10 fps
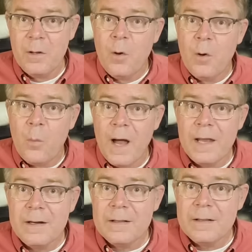Why
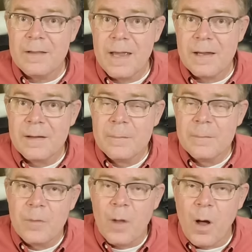did it take
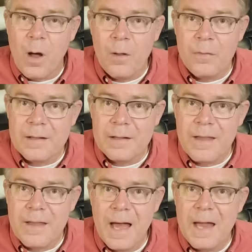all that
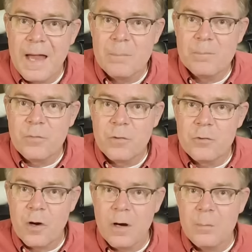time for
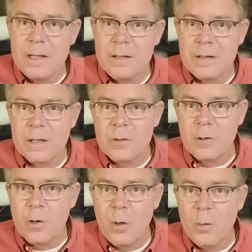Germany to get their
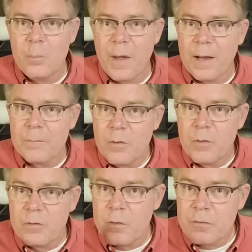gold back?
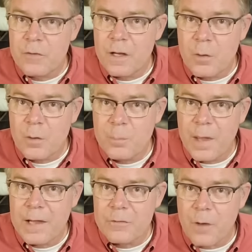So the central
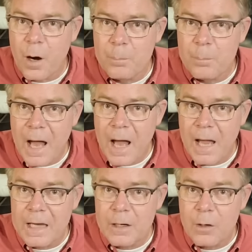banks are
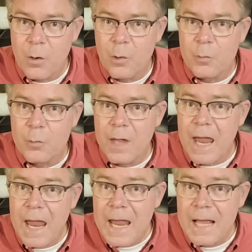buying gold
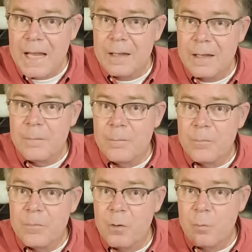and
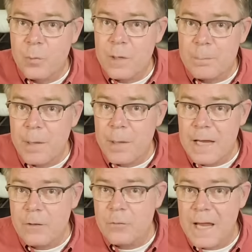they're
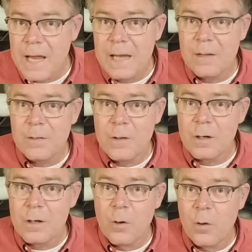repatriating
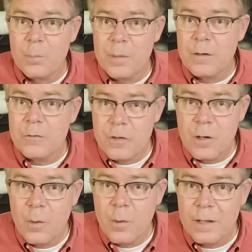their gold because you
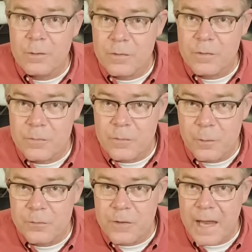know what? There's this little
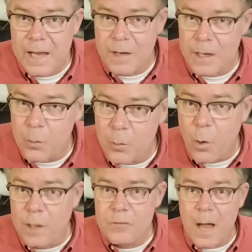saying that I know
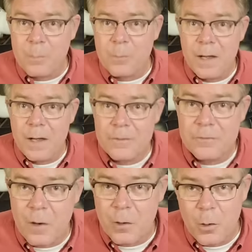Coin Shop Chris,
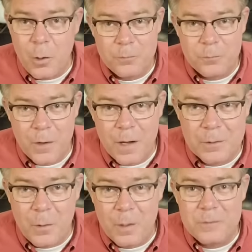our good old friend
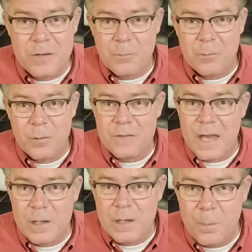Coin Shop Chris,
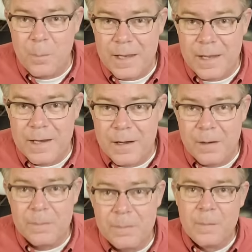thank you for being
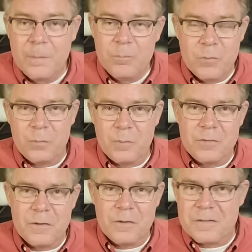here. This was
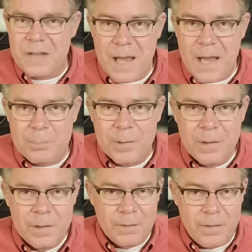a snap
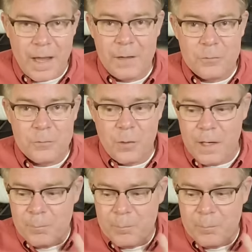live stream.